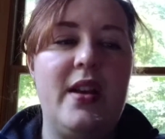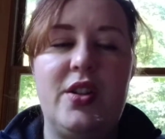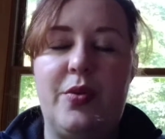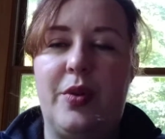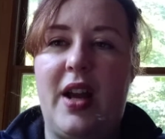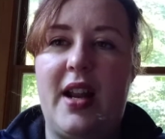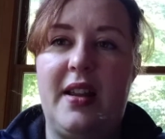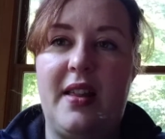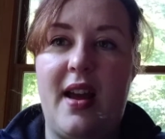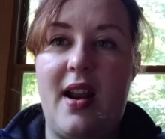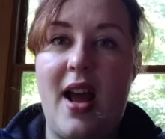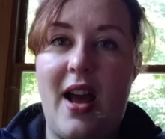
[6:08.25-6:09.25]
So we're adding
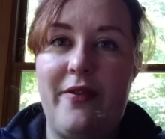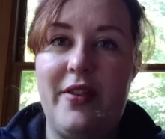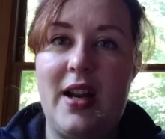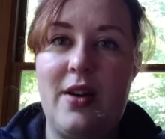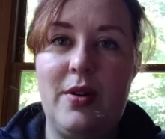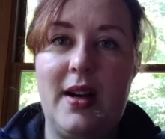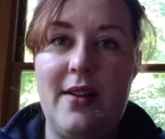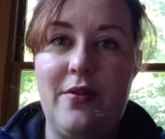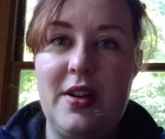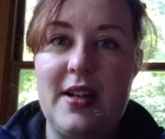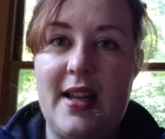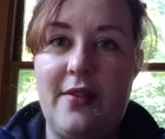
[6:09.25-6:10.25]
that half an hour
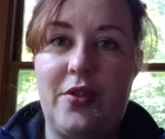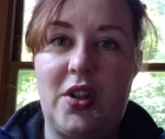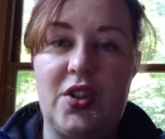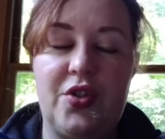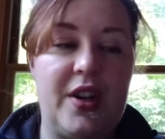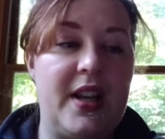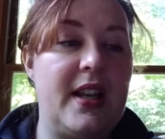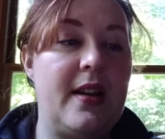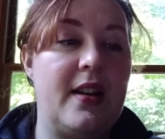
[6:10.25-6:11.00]
every day for our training.